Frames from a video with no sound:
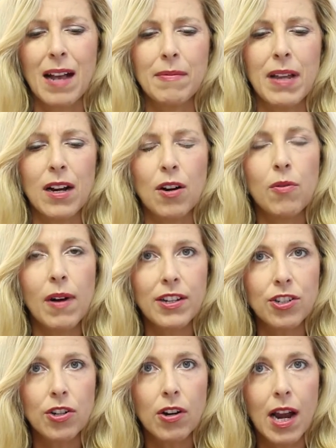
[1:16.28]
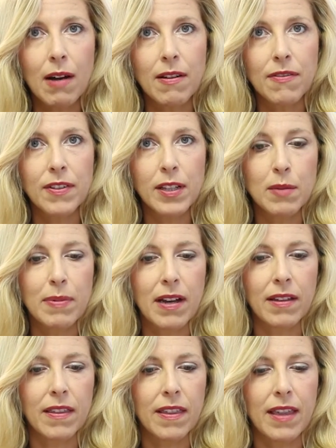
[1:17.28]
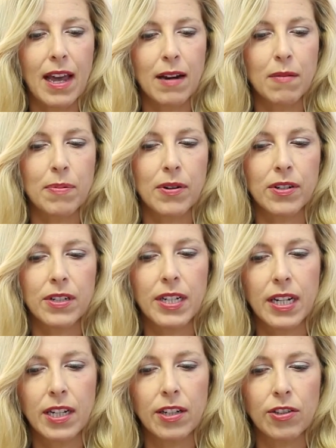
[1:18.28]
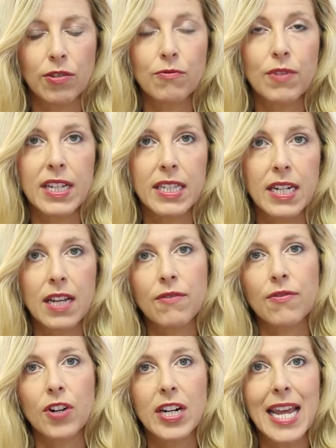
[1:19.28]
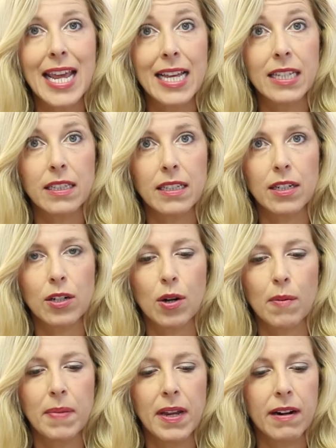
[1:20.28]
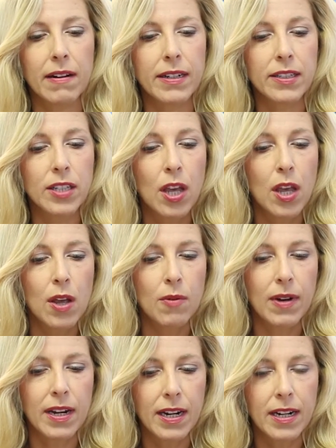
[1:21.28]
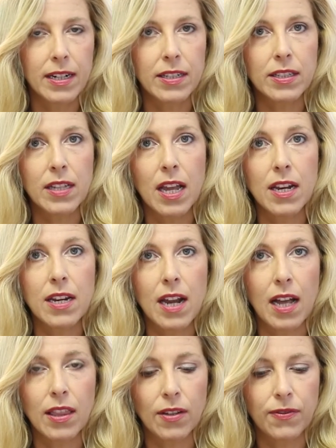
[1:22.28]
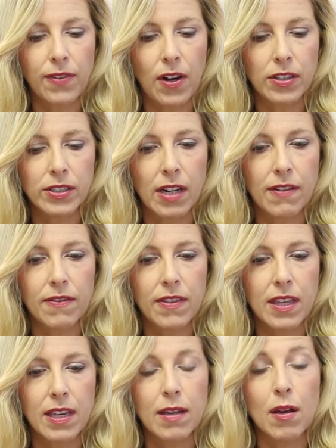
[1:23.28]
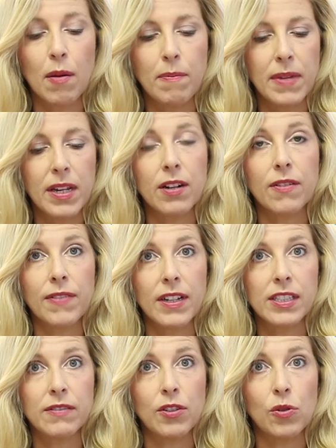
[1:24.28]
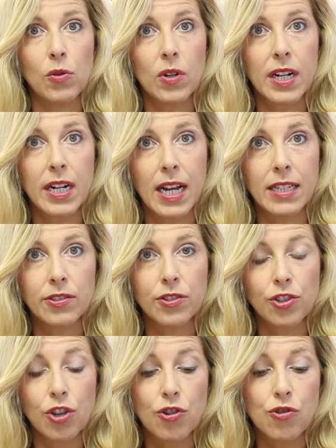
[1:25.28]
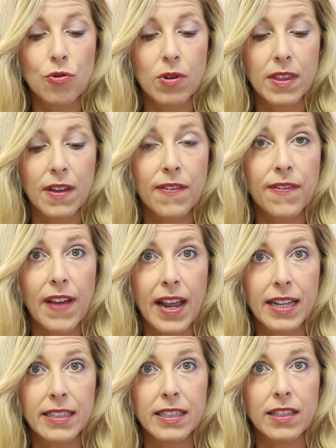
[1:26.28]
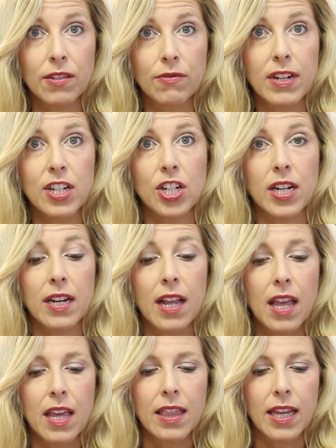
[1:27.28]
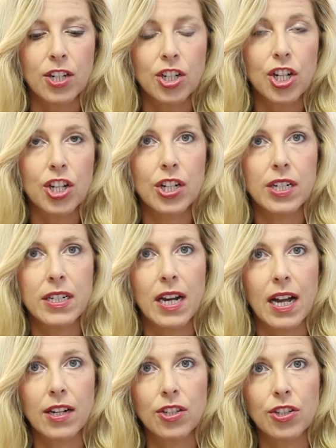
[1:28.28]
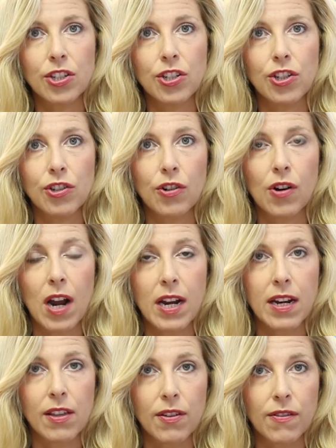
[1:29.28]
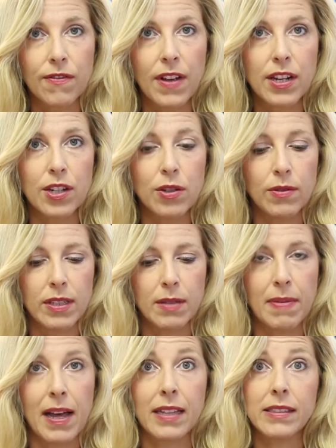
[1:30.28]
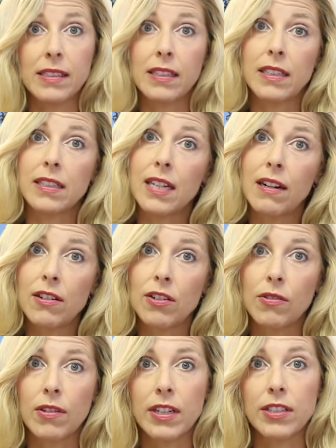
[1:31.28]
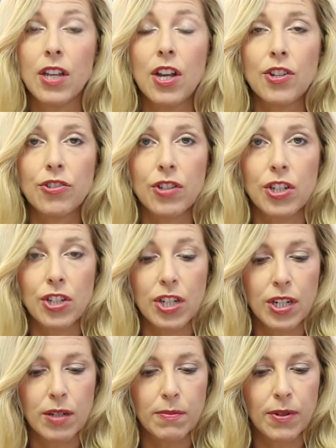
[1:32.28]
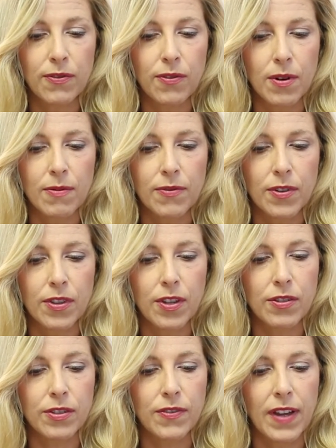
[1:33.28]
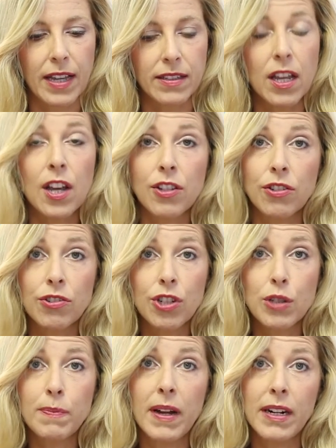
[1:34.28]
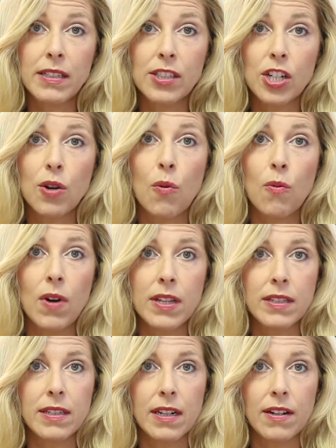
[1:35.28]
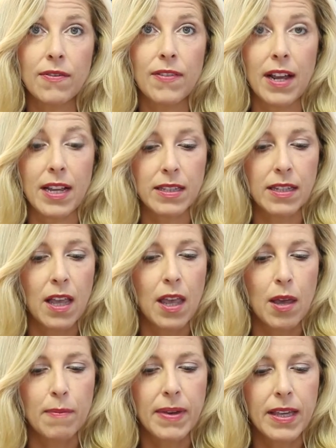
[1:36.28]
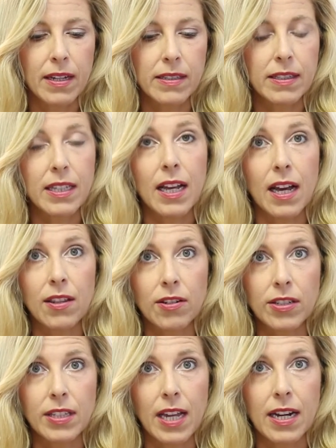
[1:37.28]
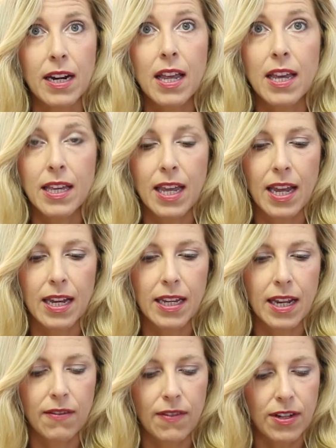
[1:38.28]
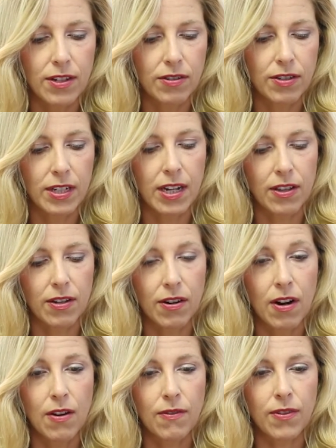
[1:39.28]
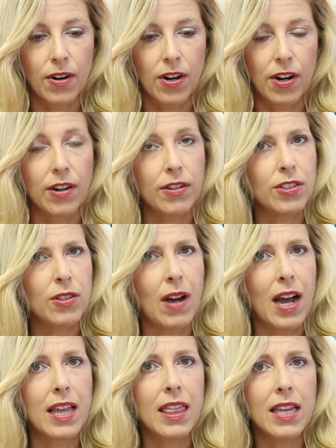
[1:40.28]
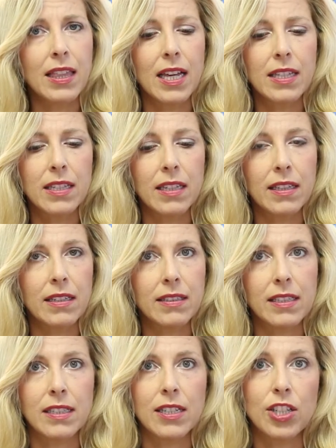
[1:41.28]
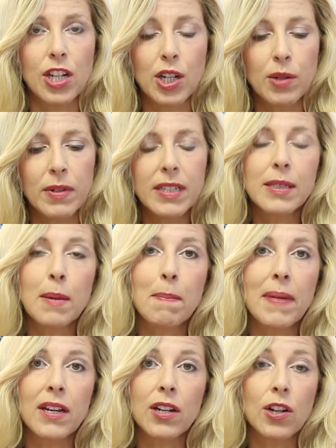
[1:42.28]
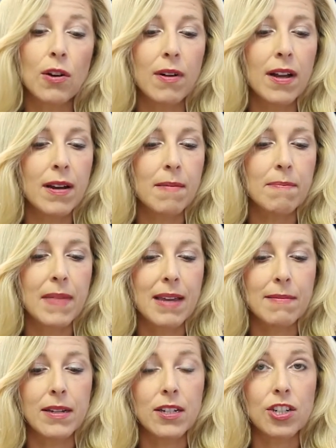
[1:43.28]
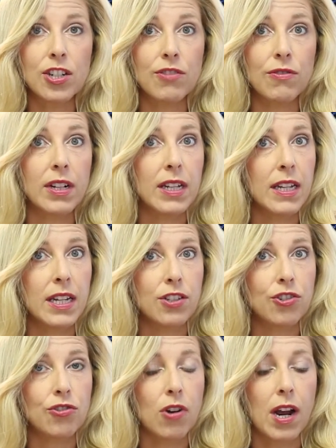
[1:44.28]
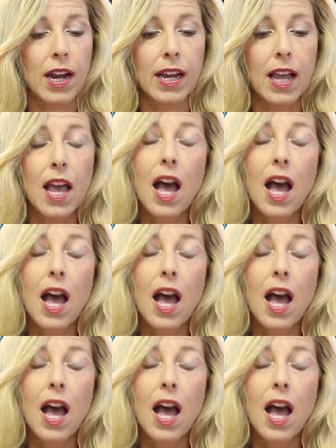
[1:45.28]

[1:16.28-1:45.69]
I'm not quite sure how I feel about that particular reasoning for canceling her appearance when it is not the fault of the Meteor Festival organizers nor the fans in the region that she could not secure another venue in the Palestinian territories so that she can perform for those fans. So she's punishing one set of fans because the other set can't get a venue together for her. So I think that's a little disingenuous, but you know what? Maybe she really is trying.